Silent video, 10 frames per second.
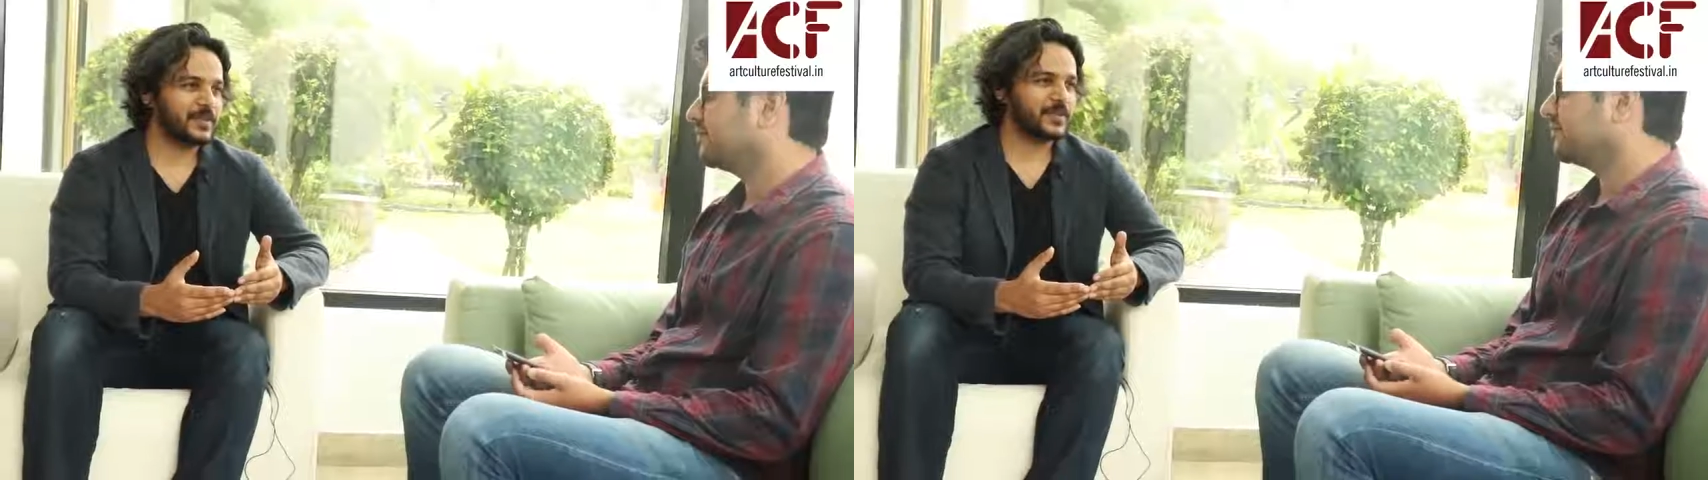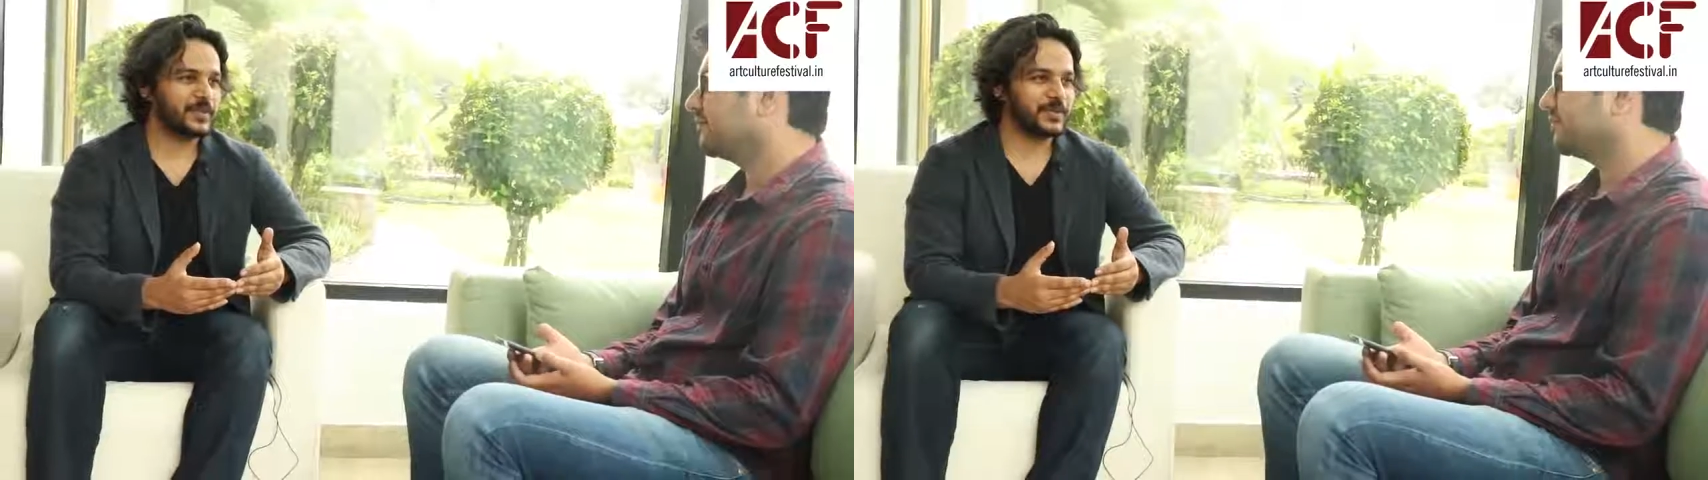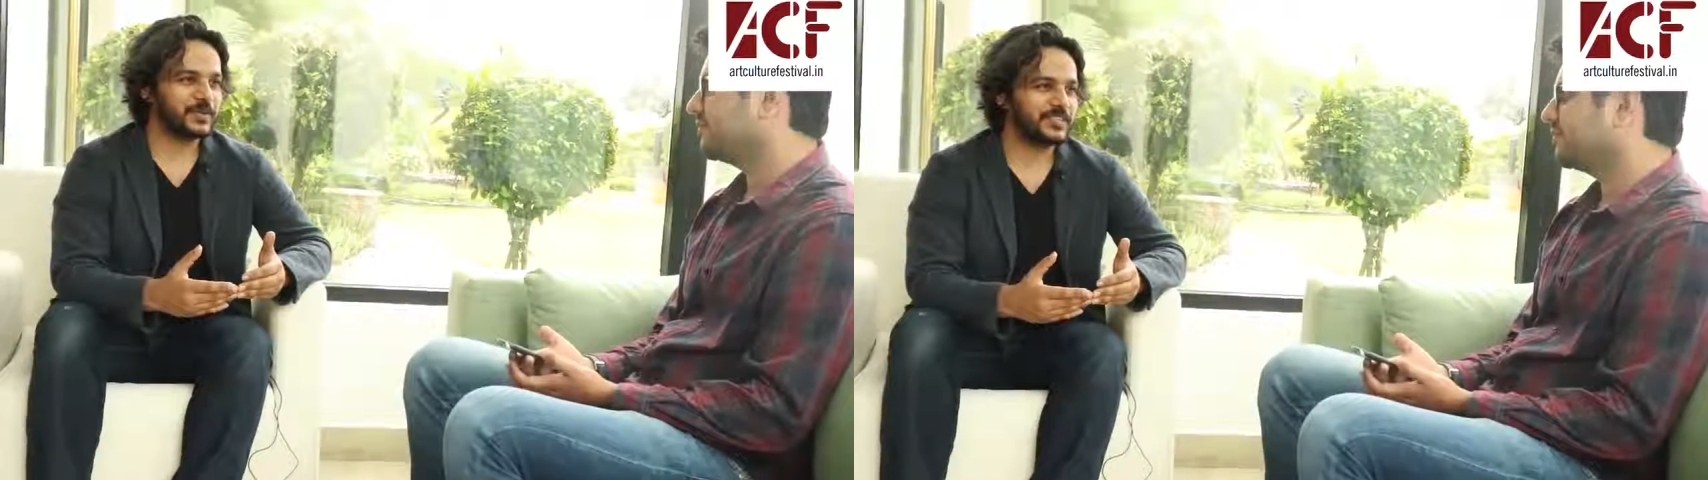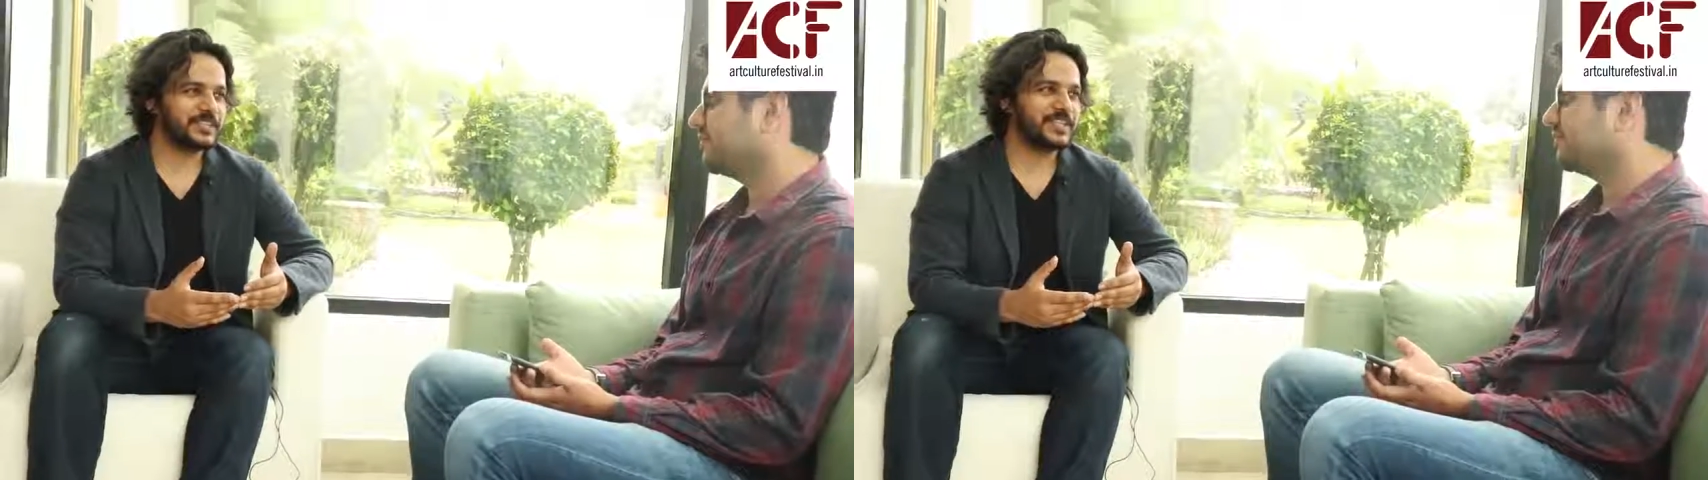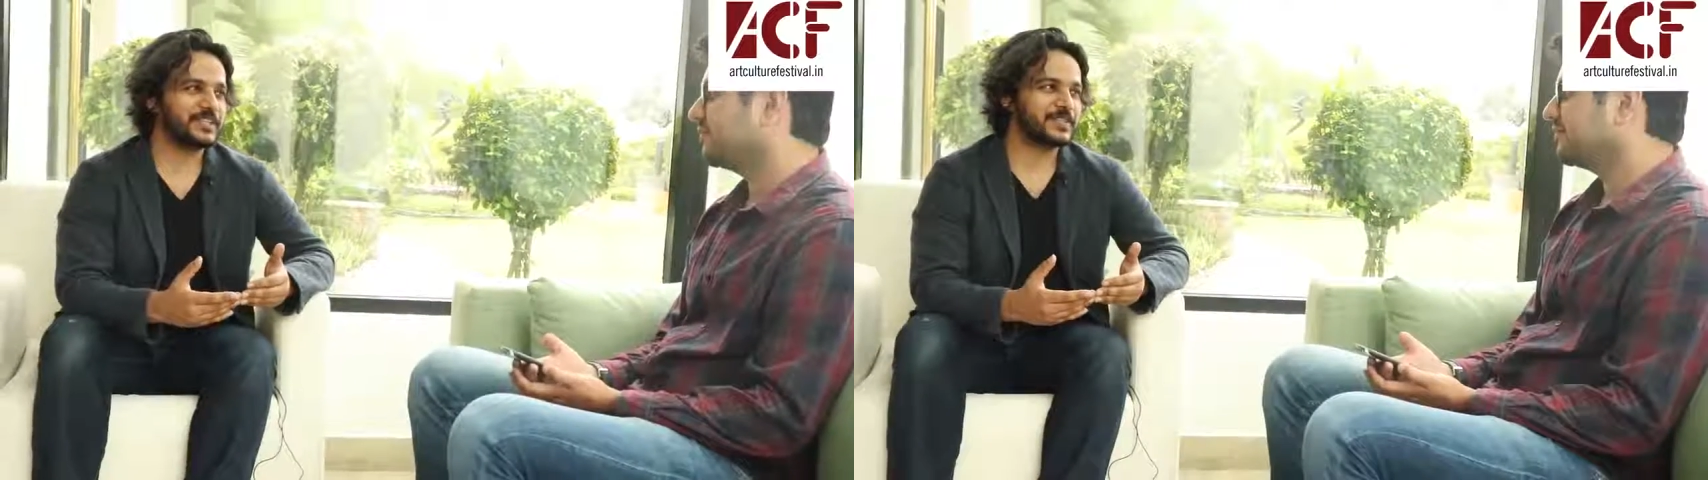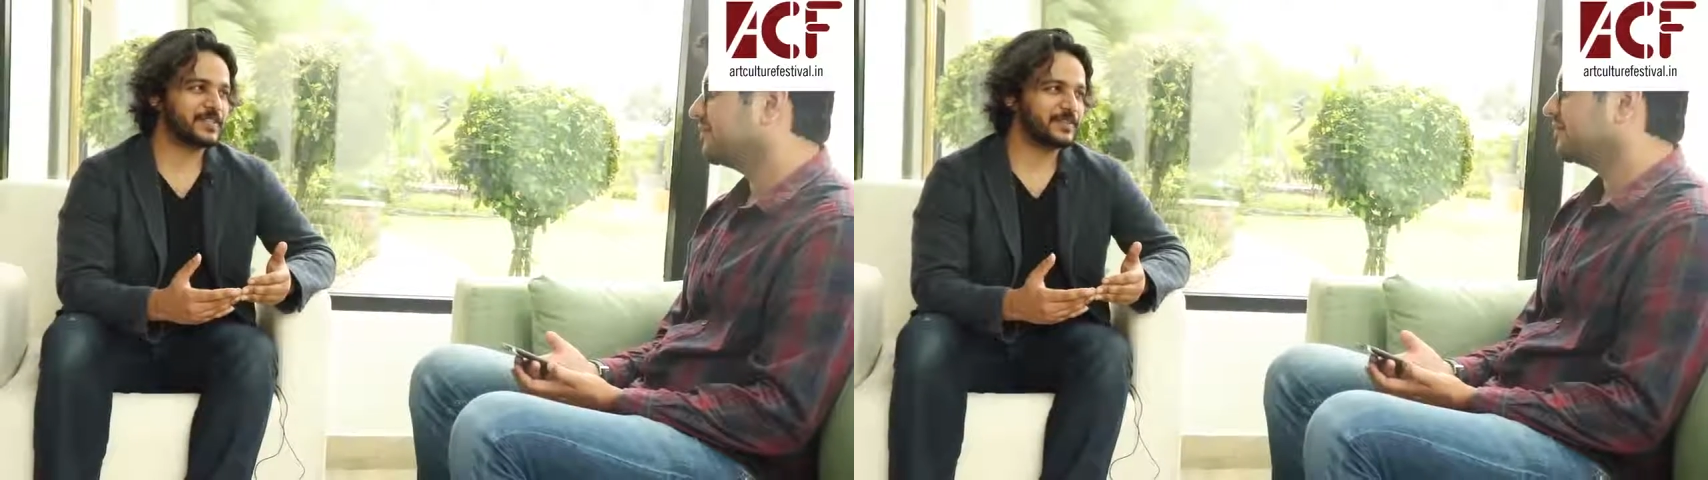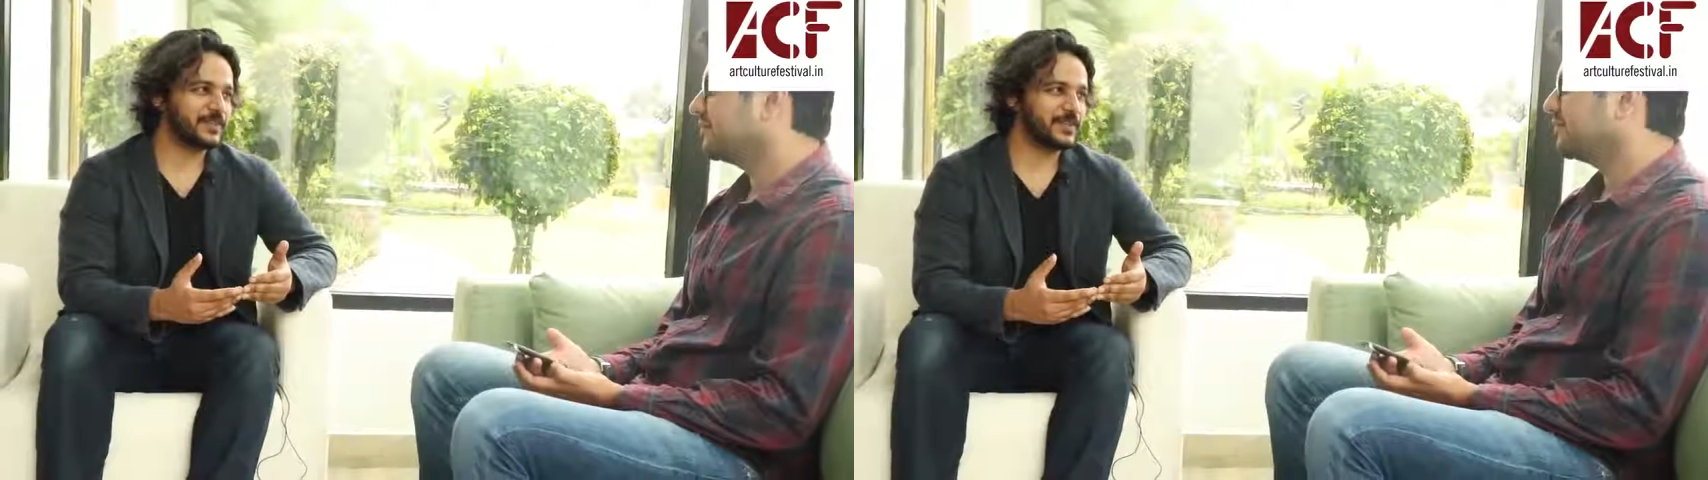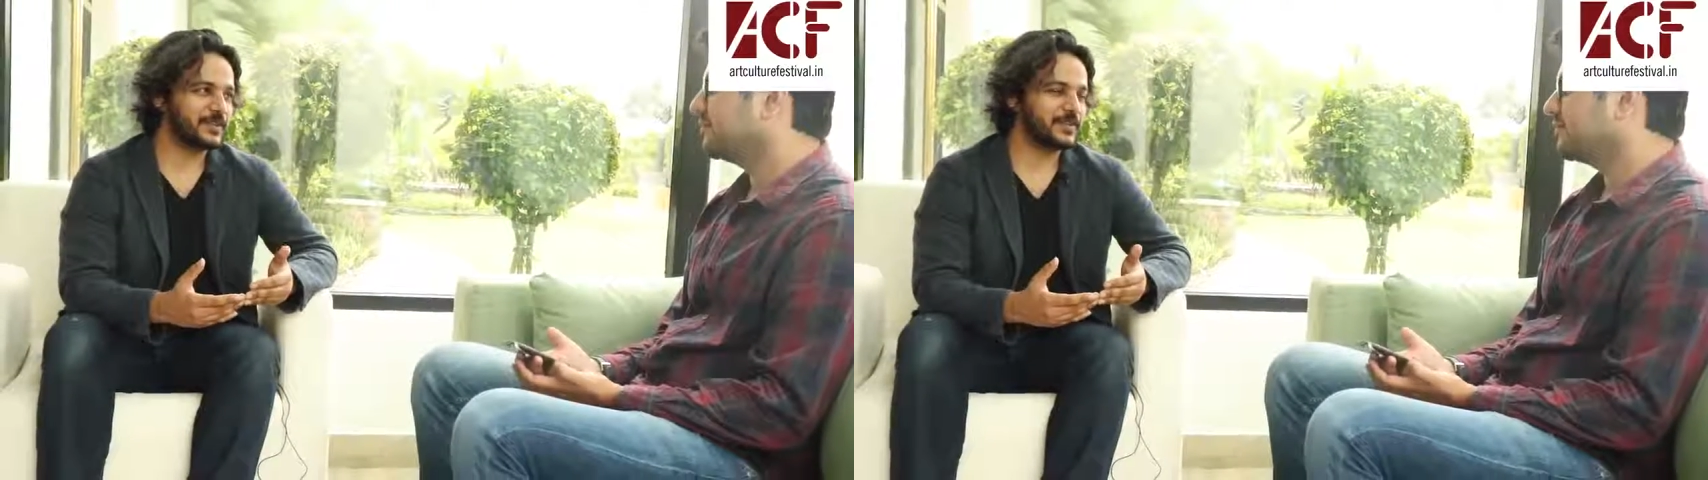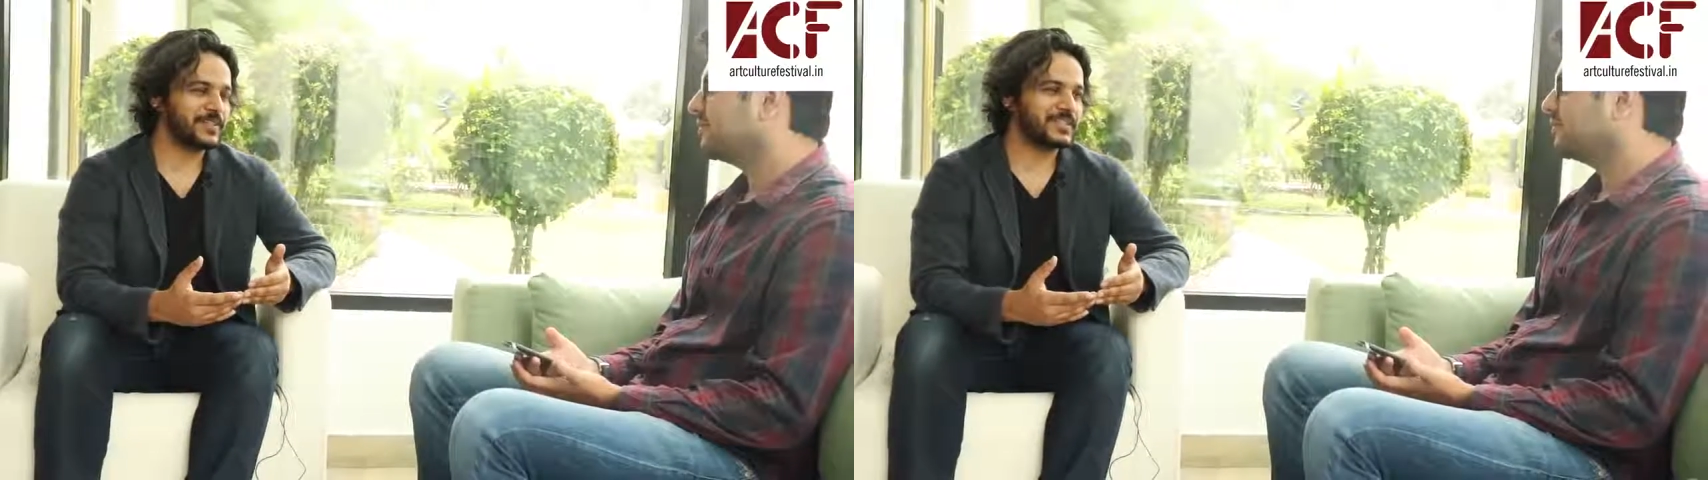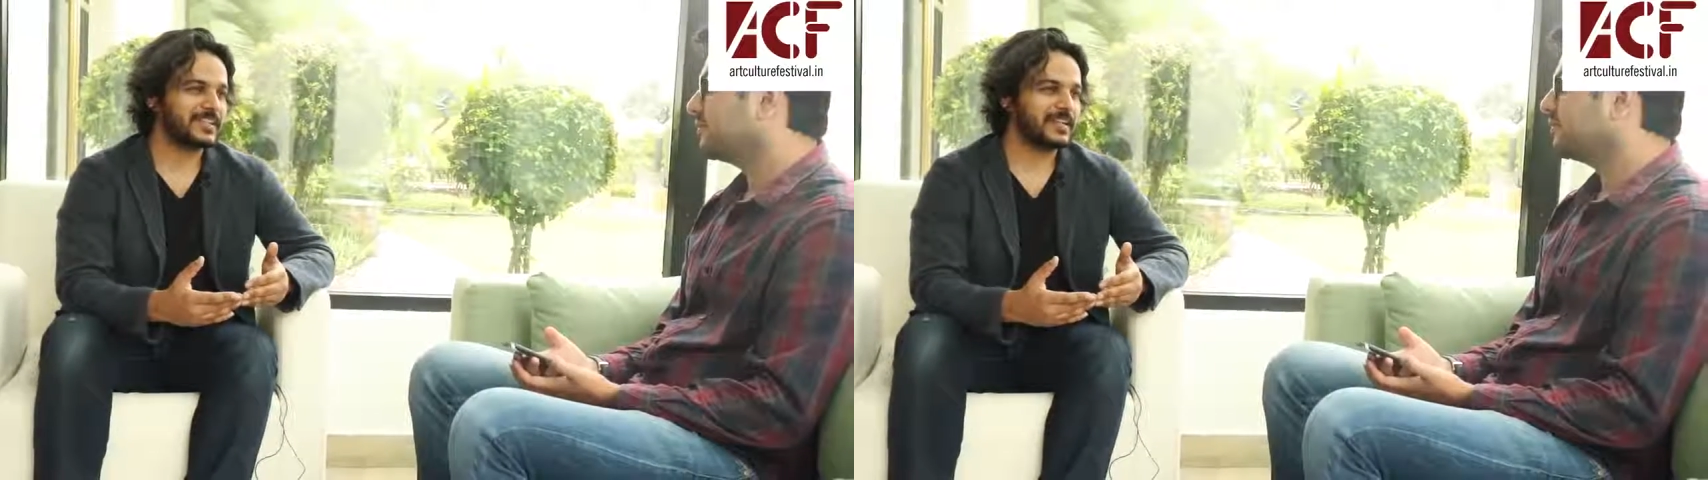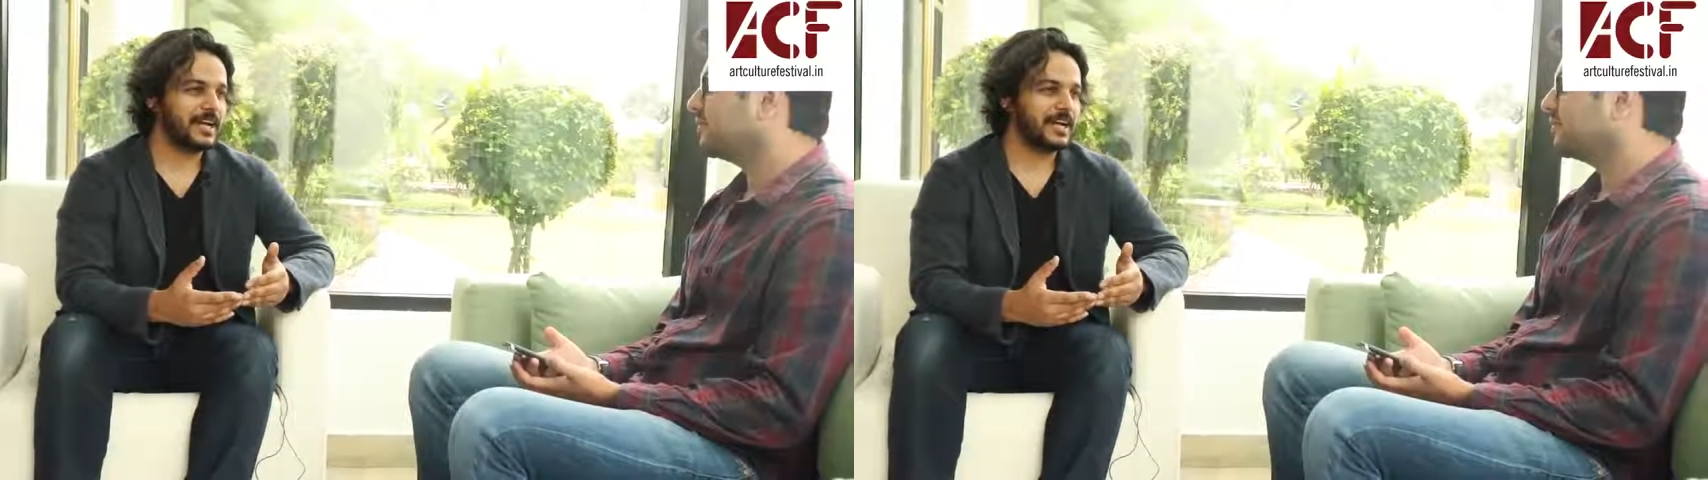want to know the secrets of the universe.